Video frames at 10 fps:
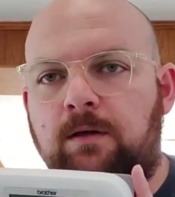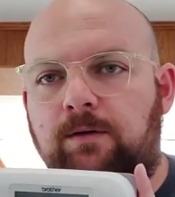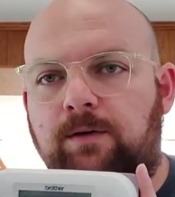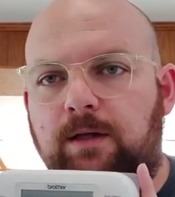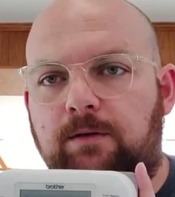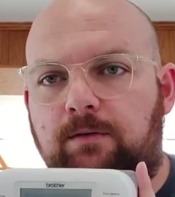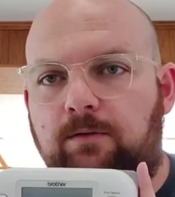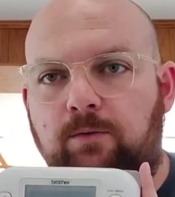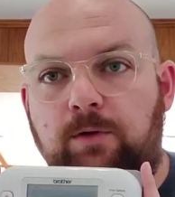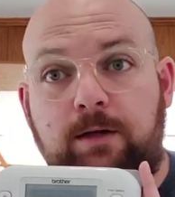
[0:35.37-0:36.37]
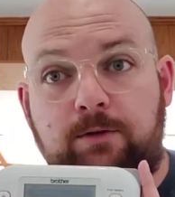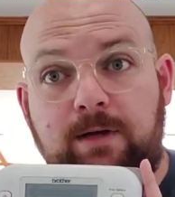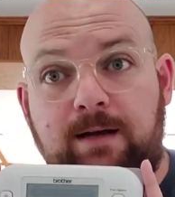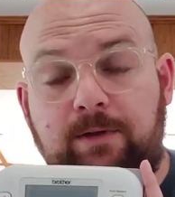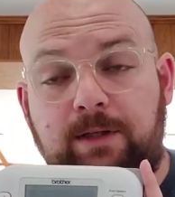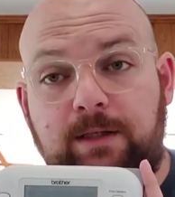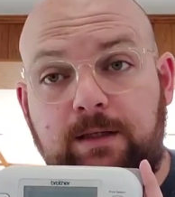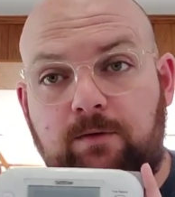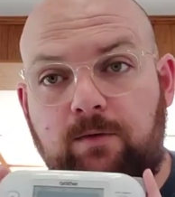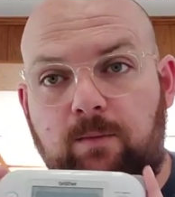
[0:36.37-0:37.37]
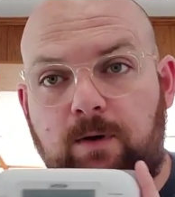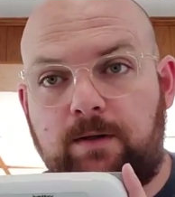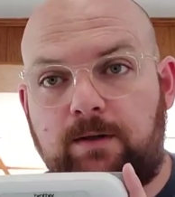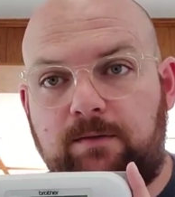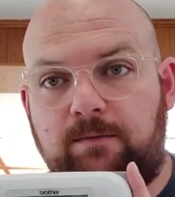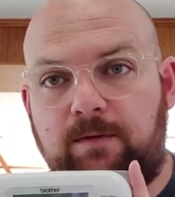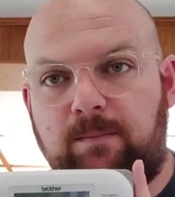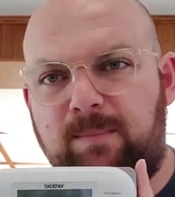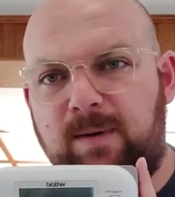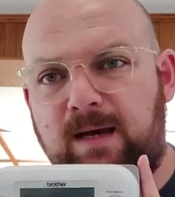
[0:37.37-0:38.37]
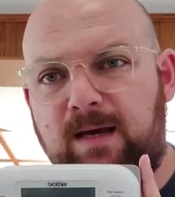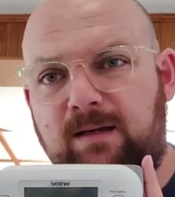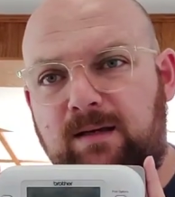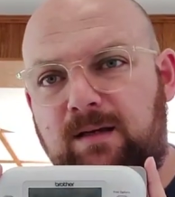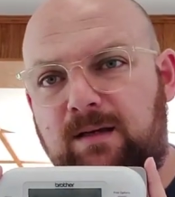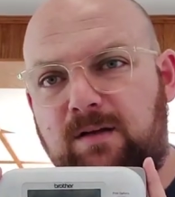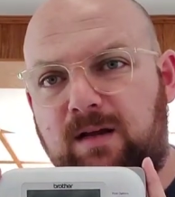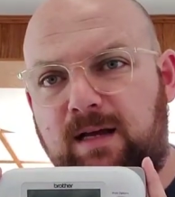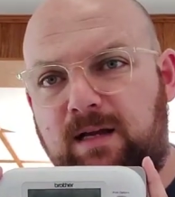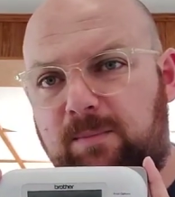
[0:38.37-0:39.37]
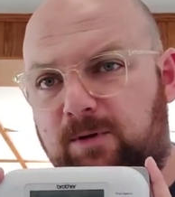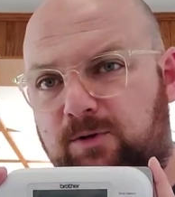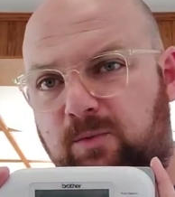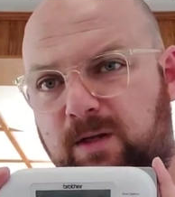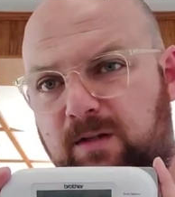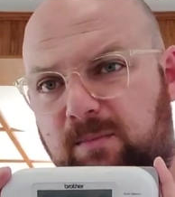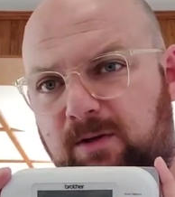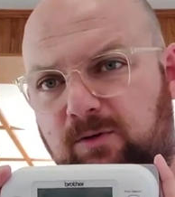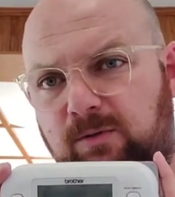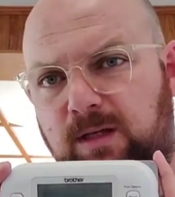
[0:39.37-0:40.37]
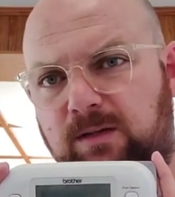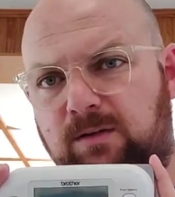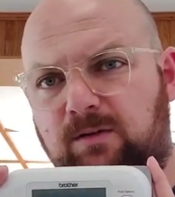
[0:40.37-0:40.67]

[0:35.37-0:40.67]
because I do a lot of traveling, and so I wanted it to fit in my bag and not add a bunch of weight to my suitcase.